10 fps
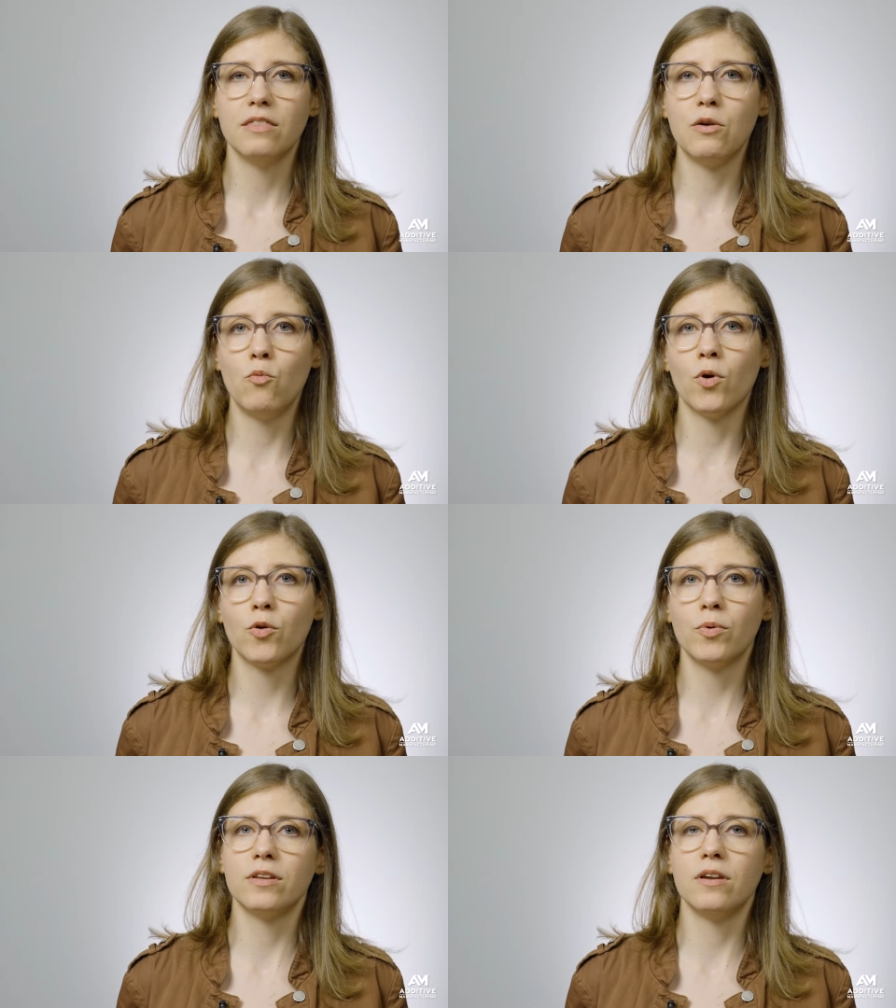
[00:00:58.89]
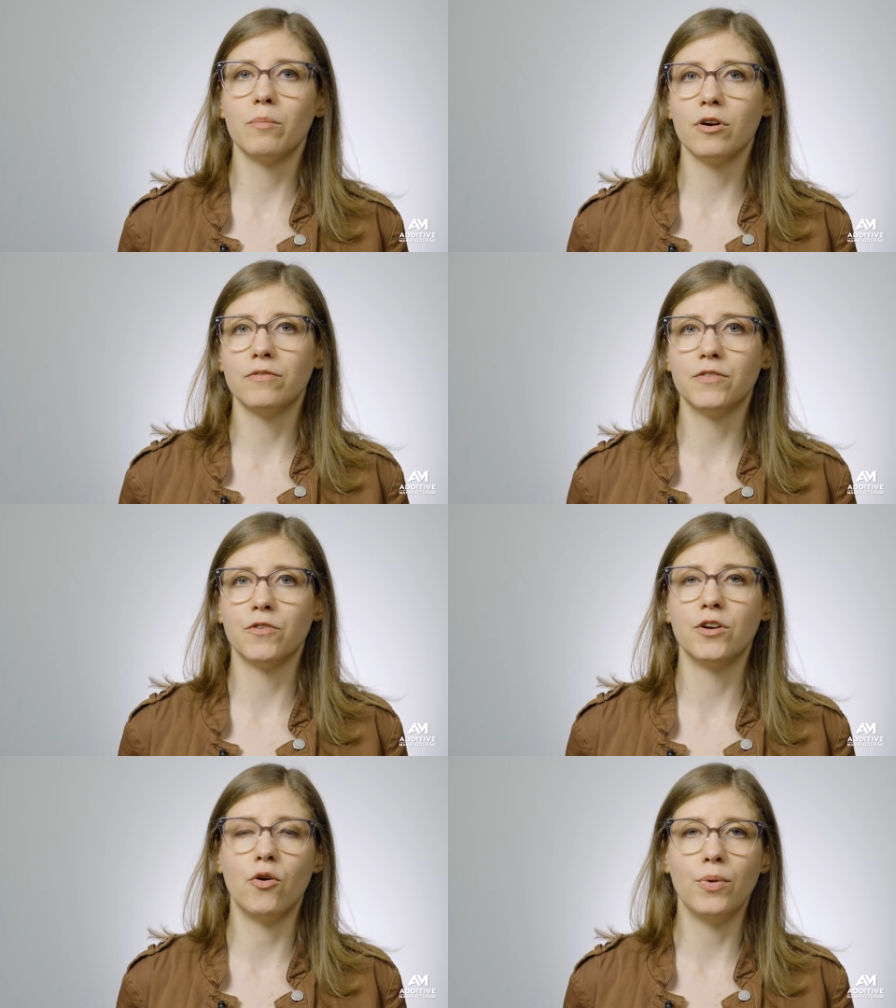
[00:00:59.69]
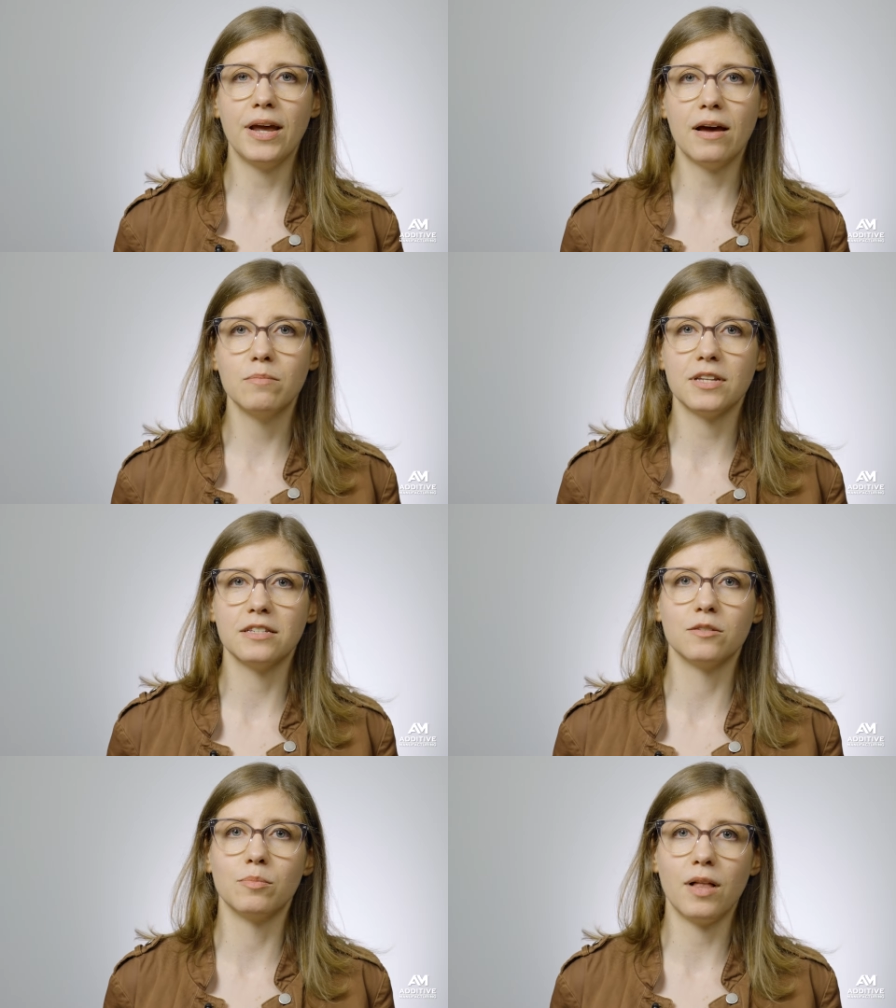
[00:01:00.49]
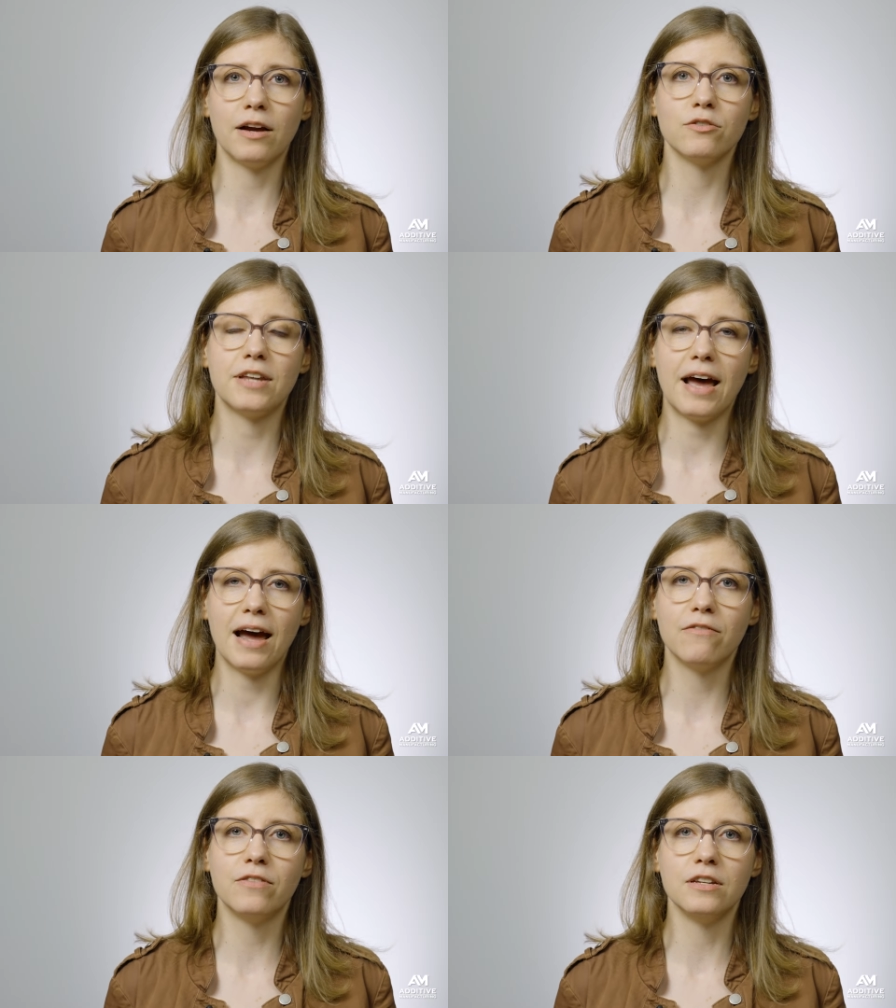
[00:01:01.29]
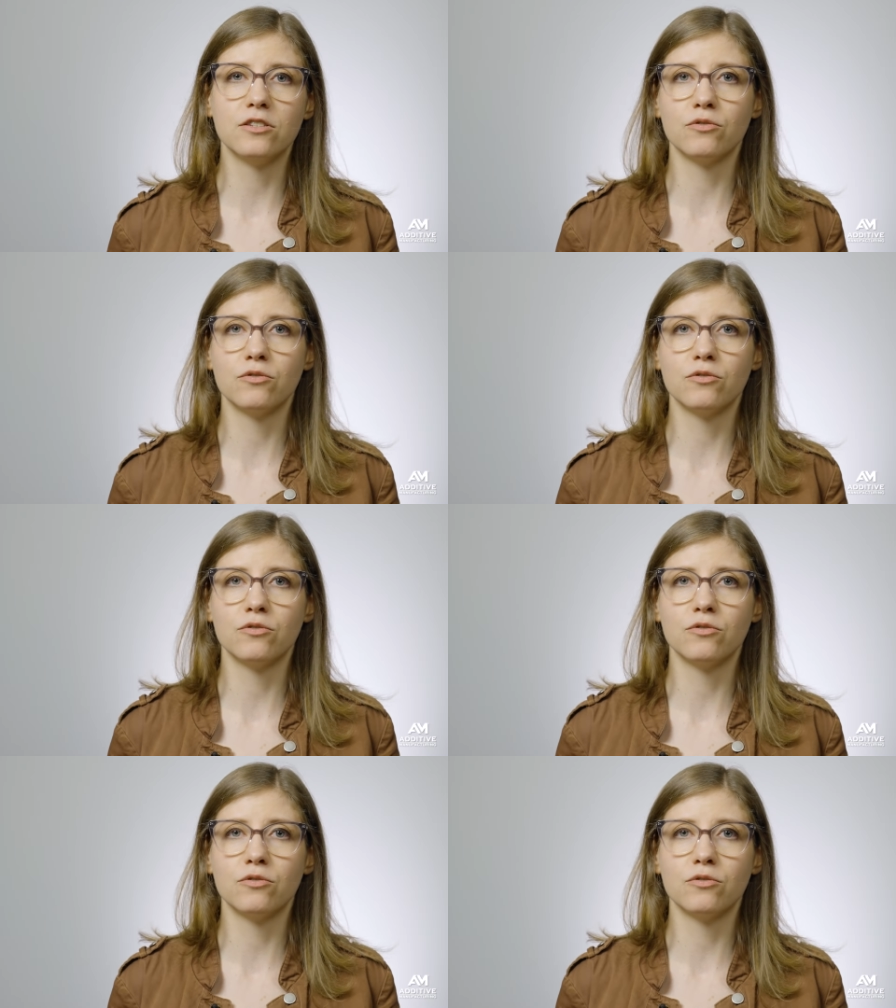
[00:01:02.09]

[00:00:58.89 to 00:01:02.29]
They work with a number of different OEMs and suppliers to have things